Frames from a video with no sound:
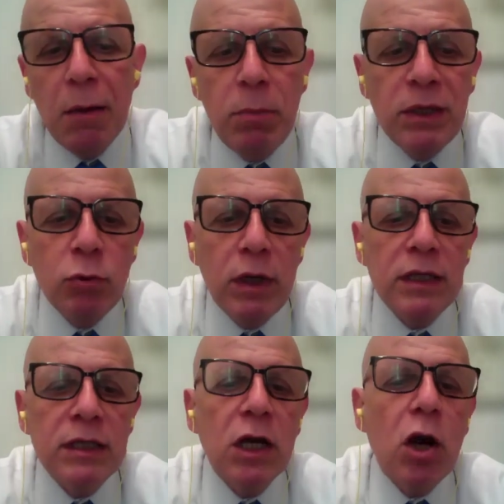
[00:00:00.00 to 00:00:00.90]

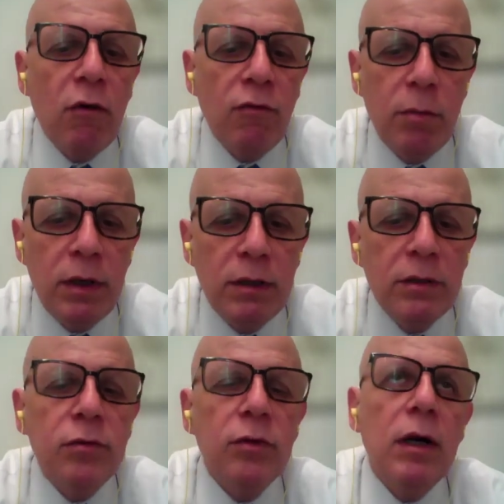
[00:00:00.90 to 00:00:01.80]
between the
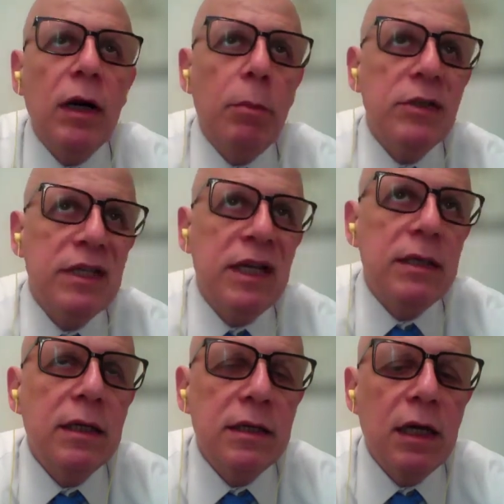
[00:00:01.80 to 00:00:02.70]
government
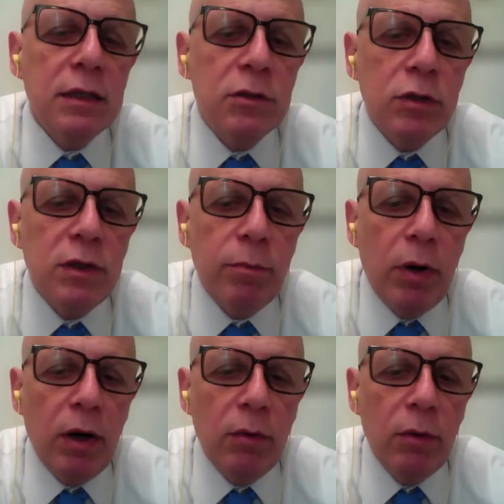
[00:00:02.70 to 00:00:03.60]
representing the executive
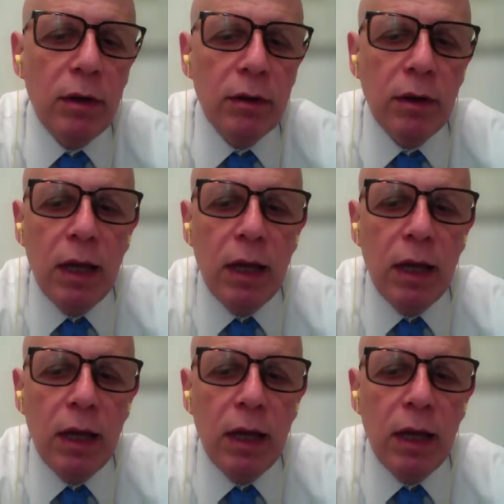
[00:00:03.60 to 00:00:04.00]
power